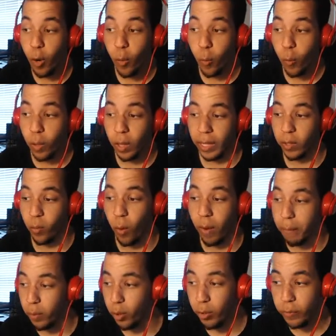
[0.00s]
know like
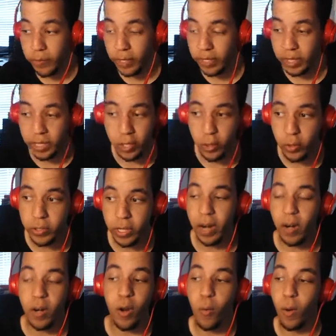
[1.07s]
what move they're gonna use. I
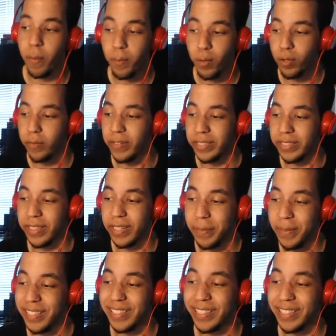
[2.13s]
don't know what move is gonna be